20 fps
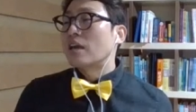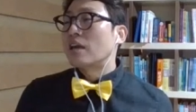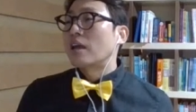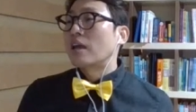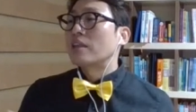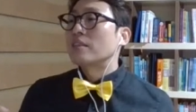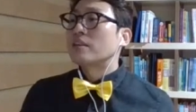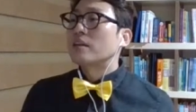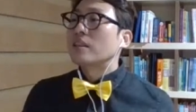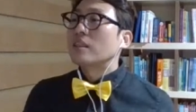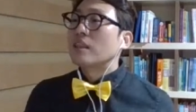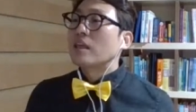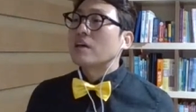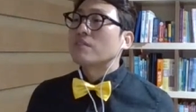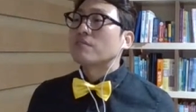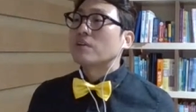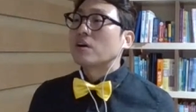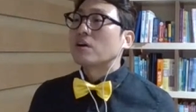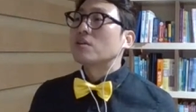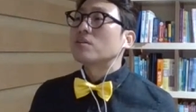and the
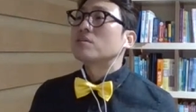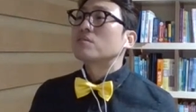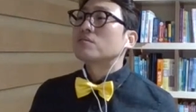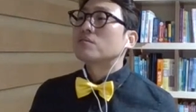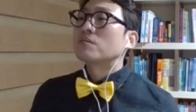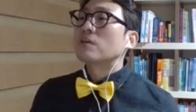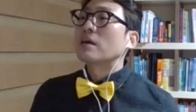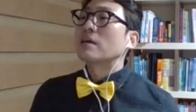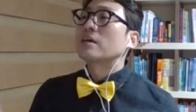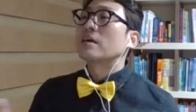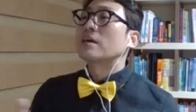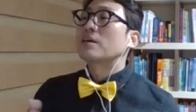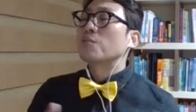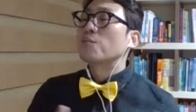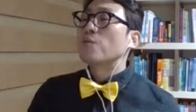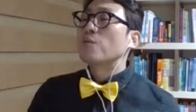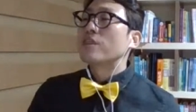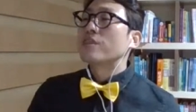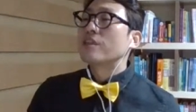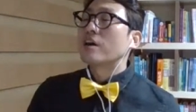level, like
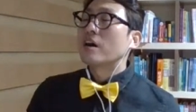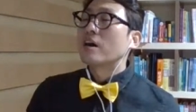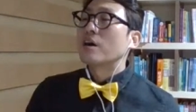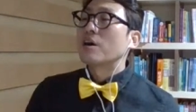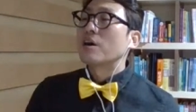with